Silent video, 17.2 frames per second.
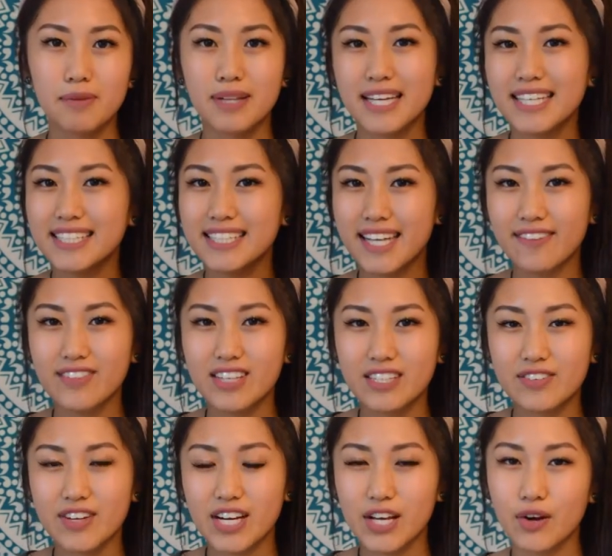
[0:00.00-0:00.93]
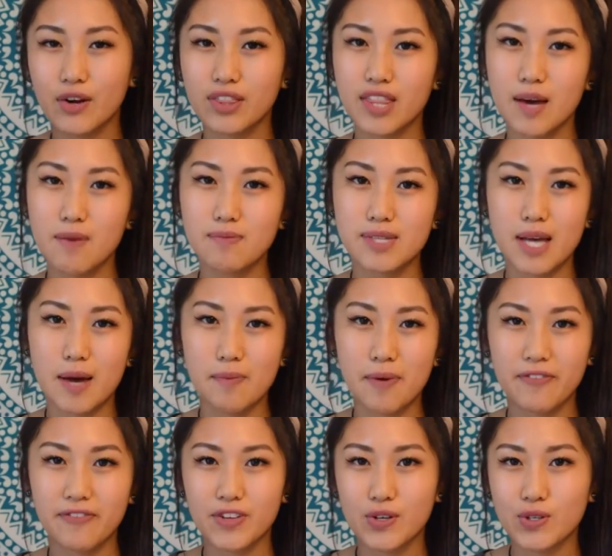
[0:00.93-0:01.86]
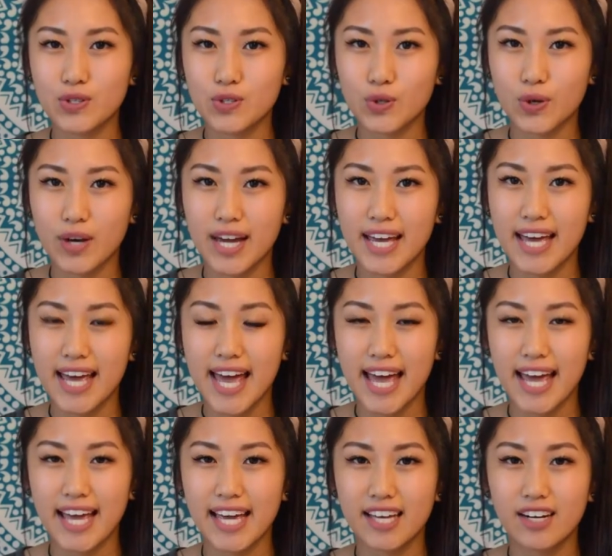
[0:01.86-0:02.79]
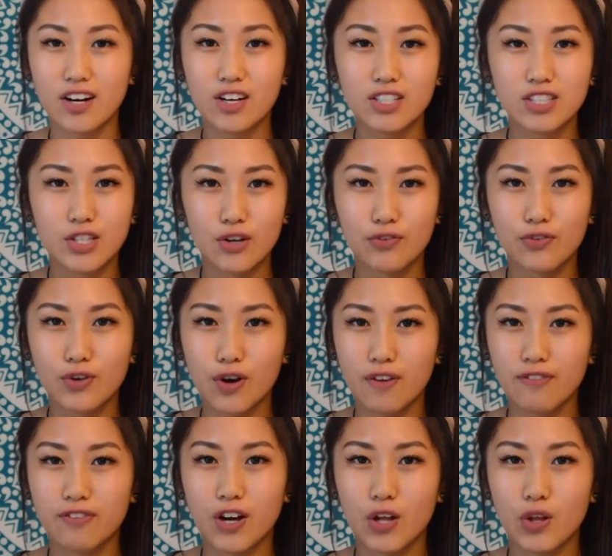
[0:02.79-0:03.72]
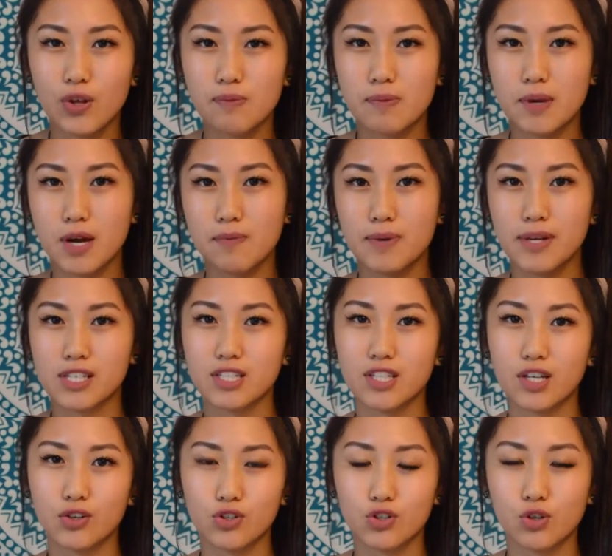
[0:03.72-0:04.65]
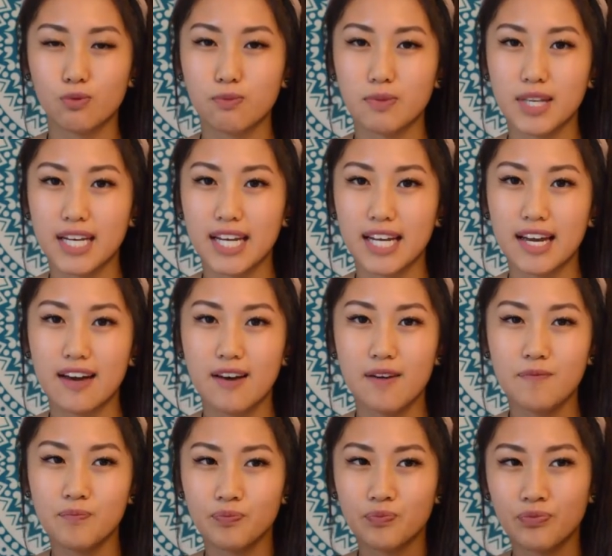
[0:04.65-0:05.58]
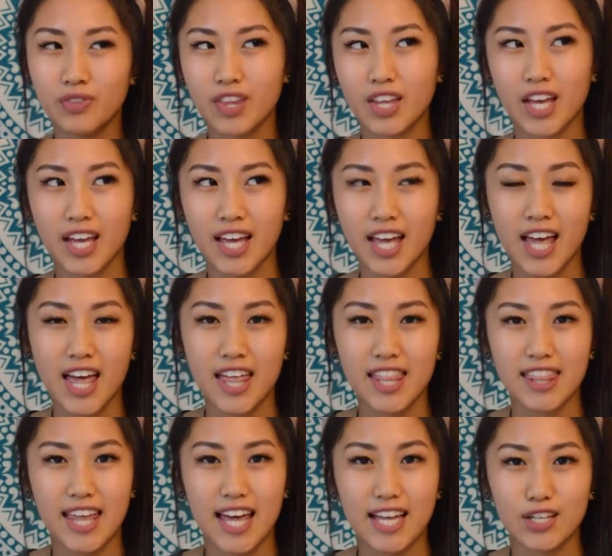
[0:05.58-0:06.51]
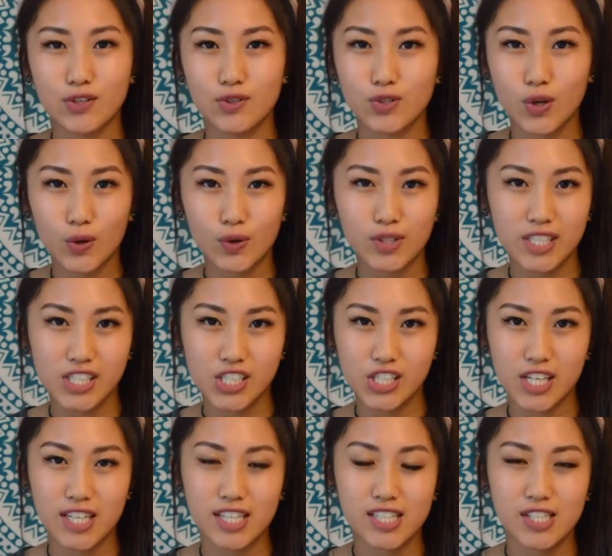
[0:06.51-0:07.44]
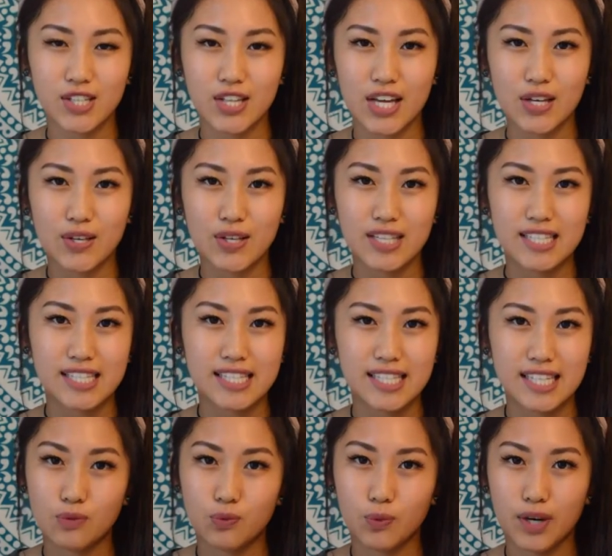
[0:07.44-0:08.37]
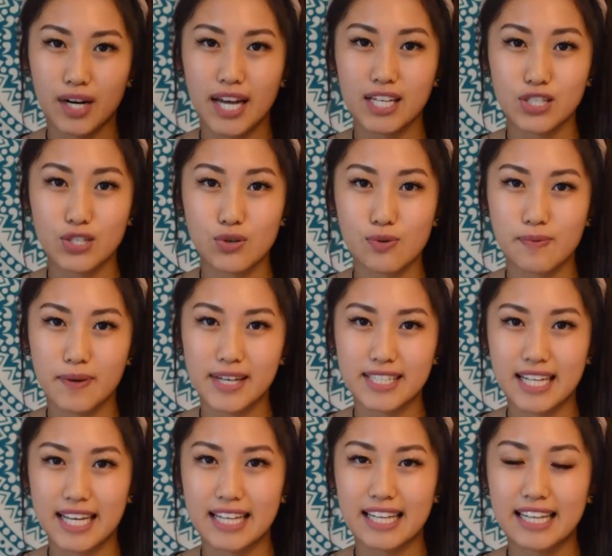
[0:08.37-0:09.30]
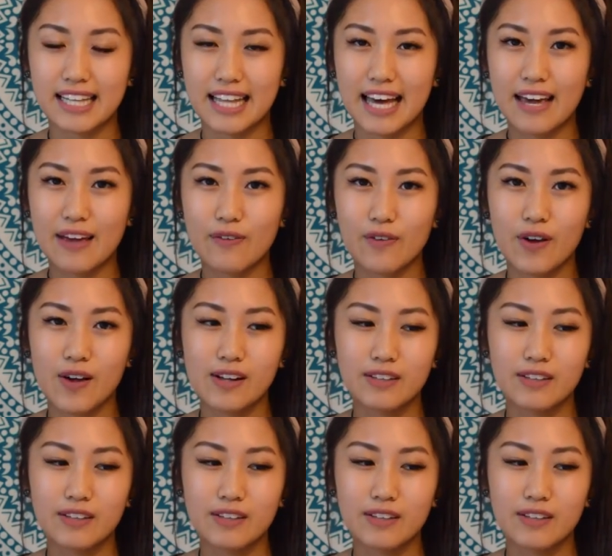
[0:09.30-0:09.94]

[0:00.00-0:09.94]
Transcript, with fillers: Please give this video a thumbs up if you enjoy it, and also if you aren't following me on my social media, then you totally should so that you can see what I do in my daily life.